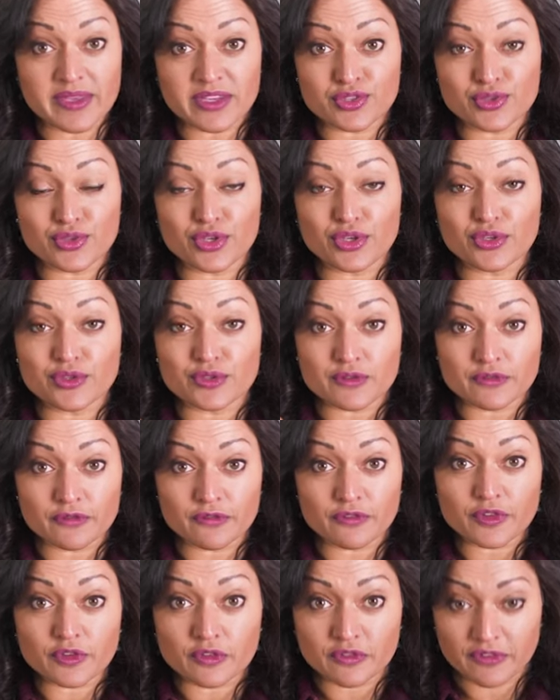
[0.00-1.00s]
make sure you use
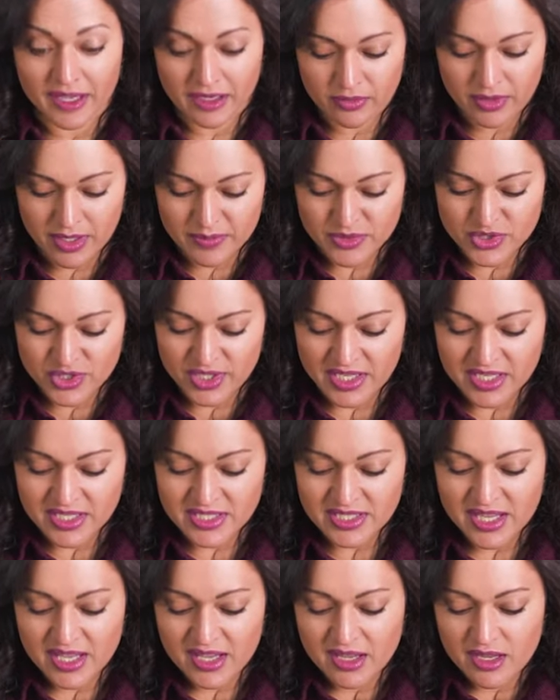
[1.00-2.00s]
full fat cream
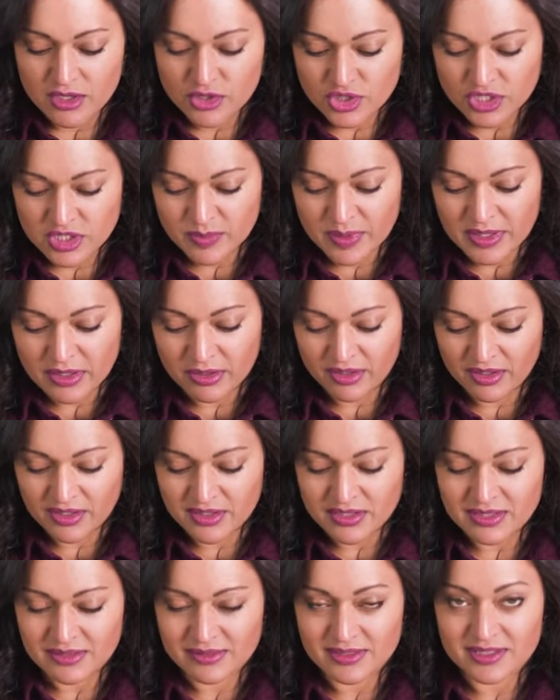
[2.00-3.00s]
cheese, just
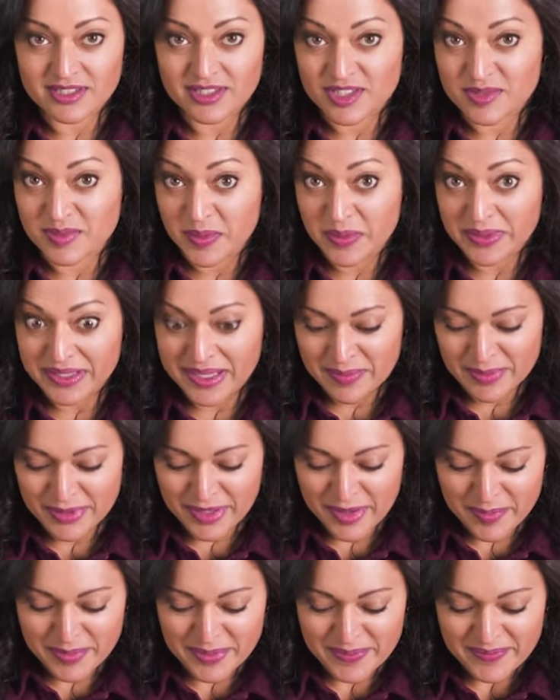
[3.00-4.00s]
because, excuse me while I
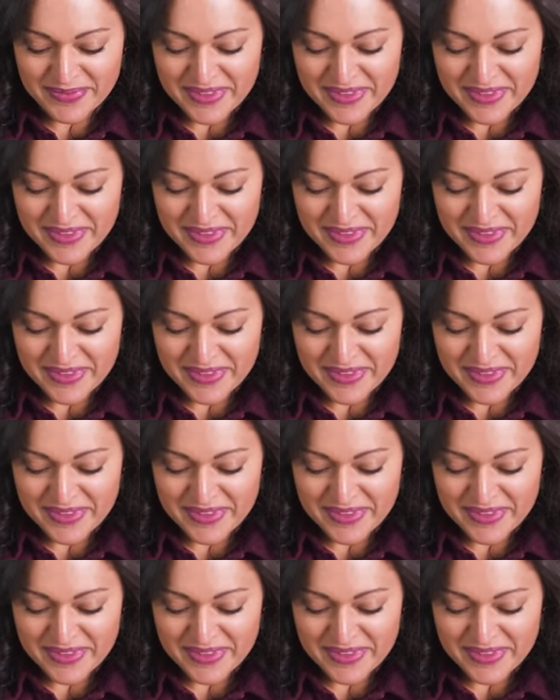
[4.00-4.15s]
plop,